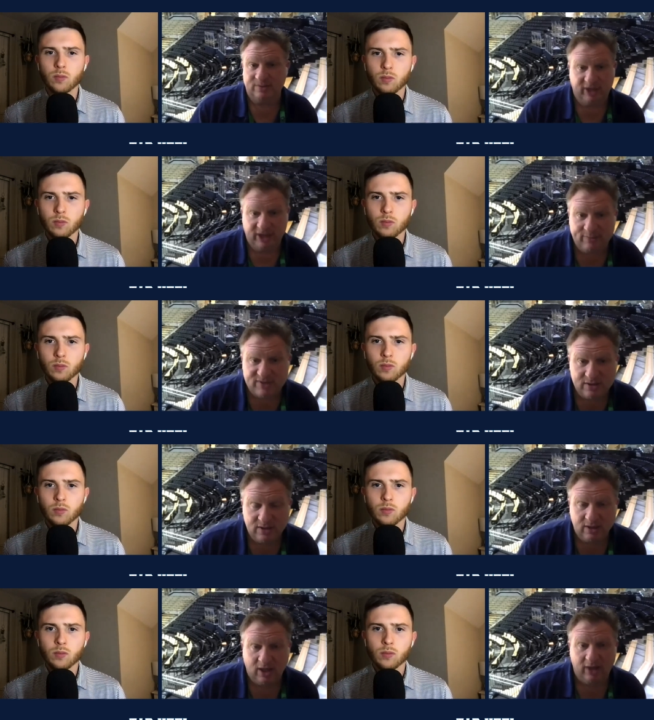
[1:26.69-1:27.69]
Speaker 1: layups
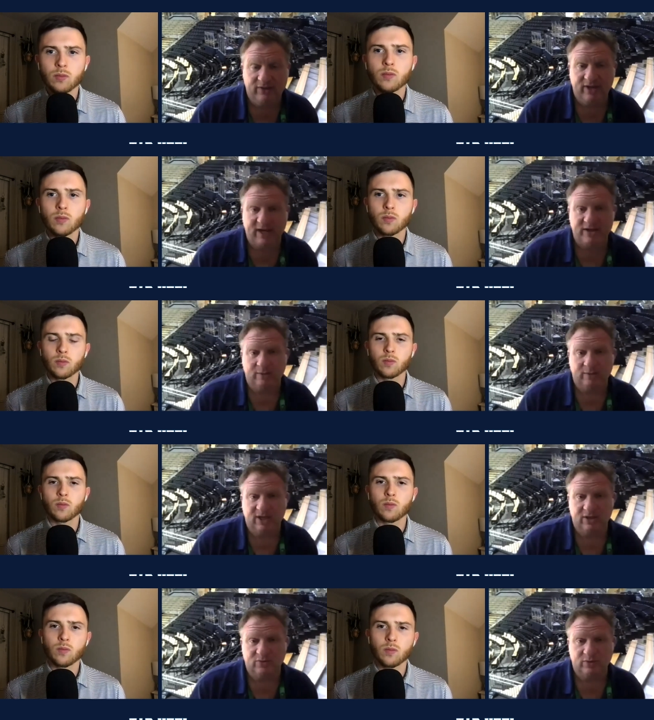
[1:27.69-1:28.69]
and then they had dump
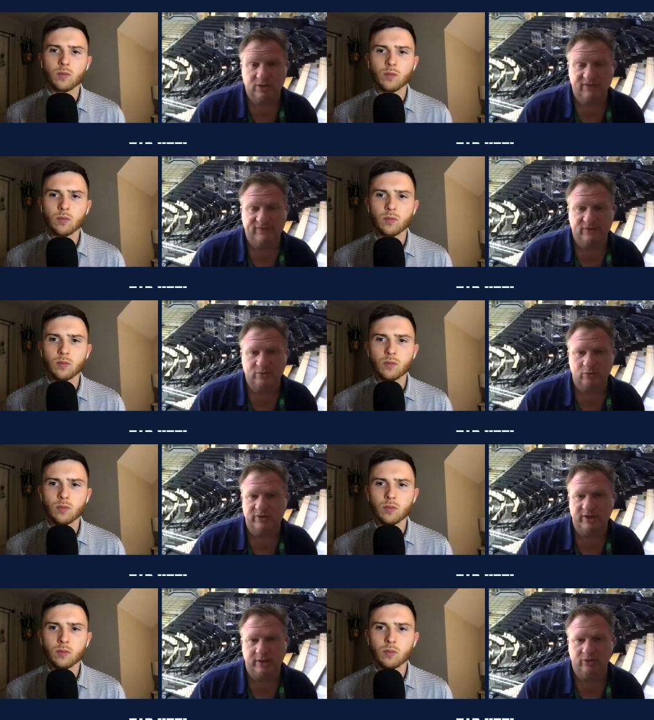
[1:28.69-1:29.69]
downs when the defense
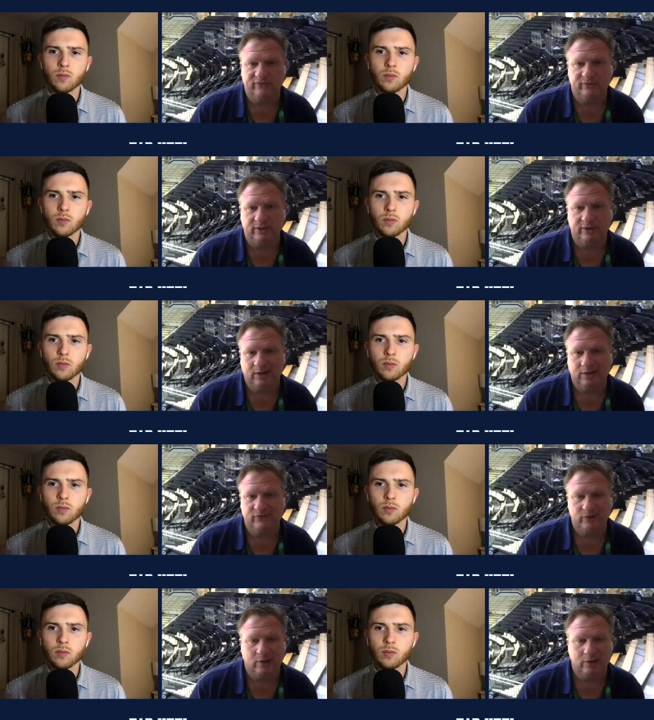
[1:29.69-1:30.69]
rotated over and they
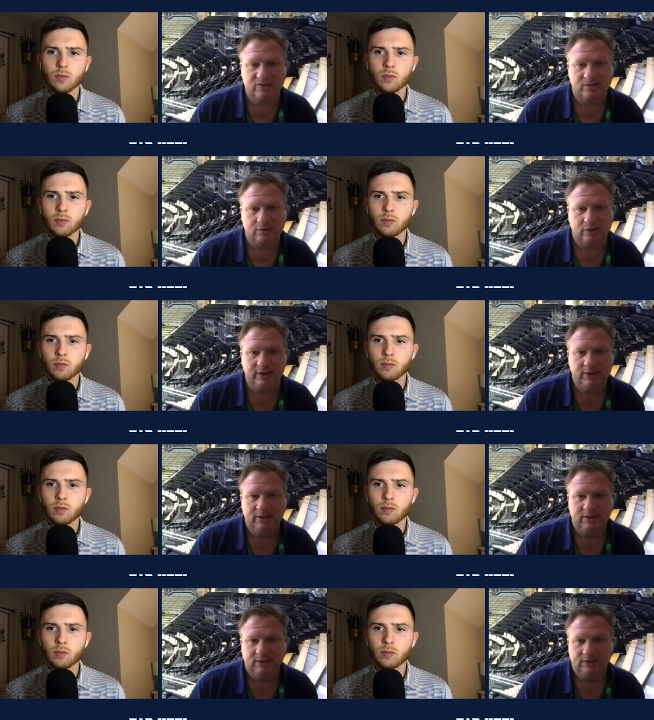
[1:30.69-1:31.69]
got dunks early.
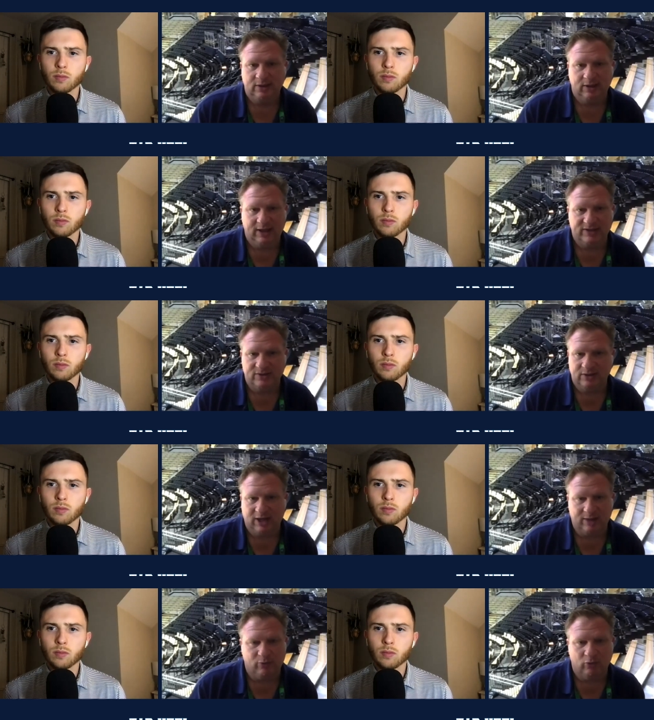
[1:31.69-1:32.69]
Uh, had a
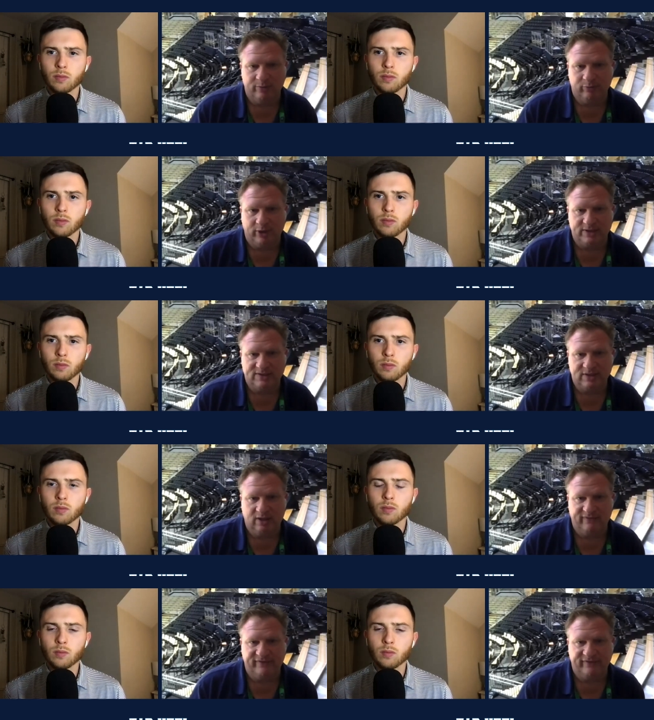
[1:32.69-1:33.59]
lot of point blank stuff,